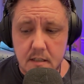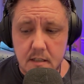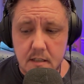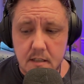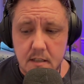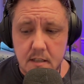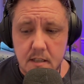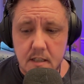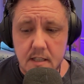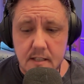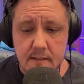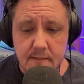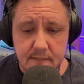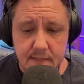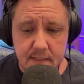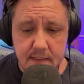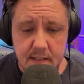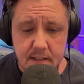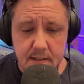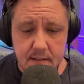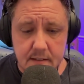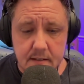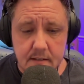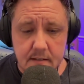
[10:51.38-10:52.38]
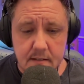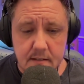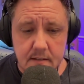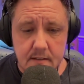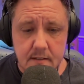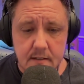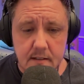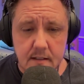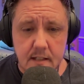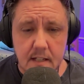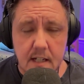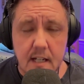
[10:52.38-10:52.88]
if this is
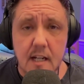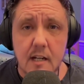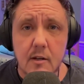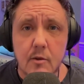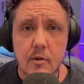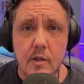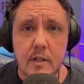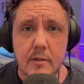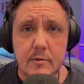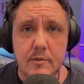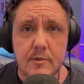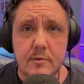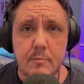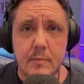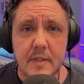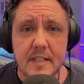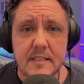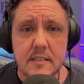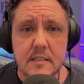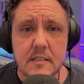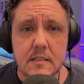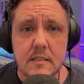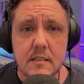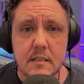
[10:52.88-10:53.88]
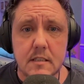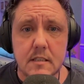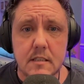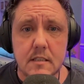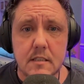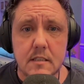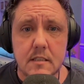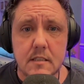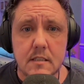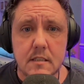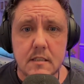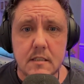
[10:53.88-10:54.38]
how I was meant
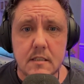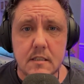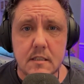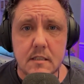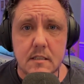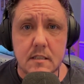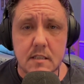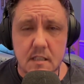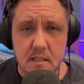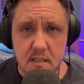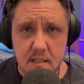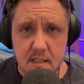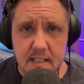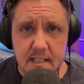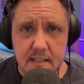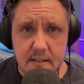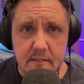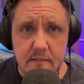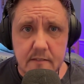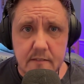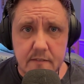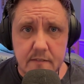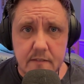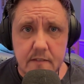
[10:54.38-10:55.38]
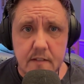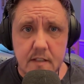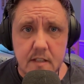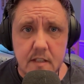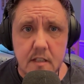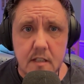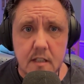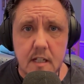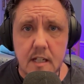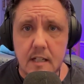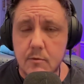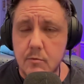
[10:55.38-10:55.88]
to live,
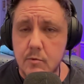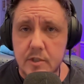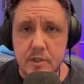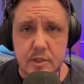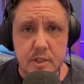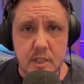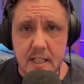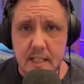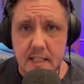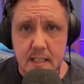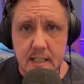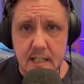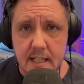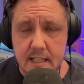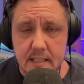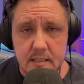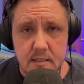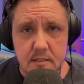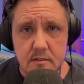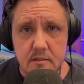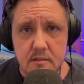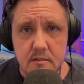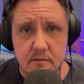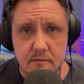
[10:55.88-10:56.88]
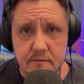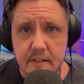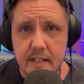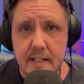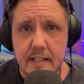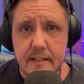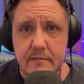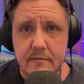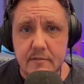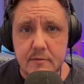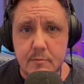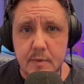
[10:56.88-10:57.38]
I wish I hadn't
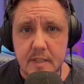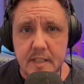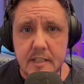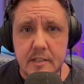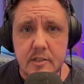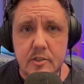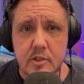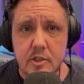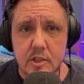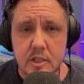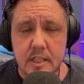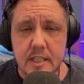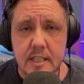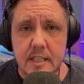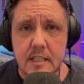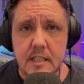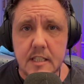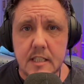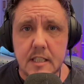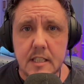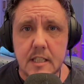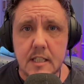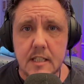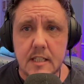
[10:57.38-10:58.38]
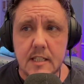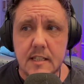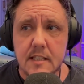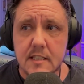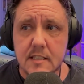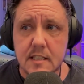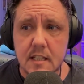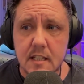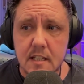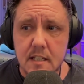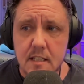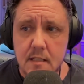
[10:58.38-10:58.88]
survived my injury. And at the
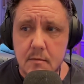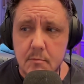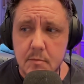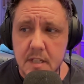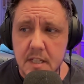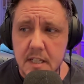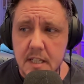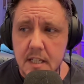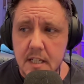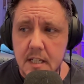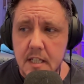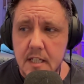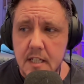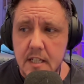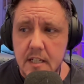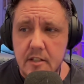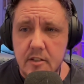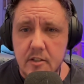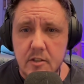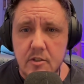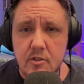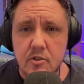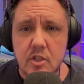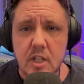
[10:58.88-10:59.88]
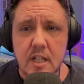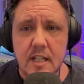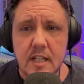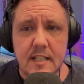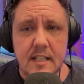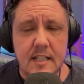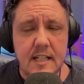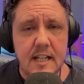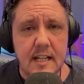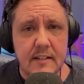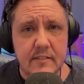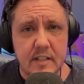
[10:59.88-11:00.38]
time, you're trying to
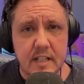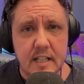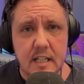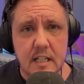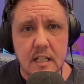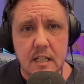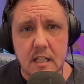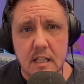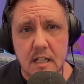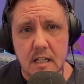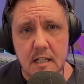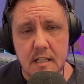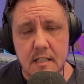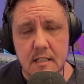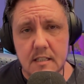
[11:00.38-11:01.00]
navigate a lot.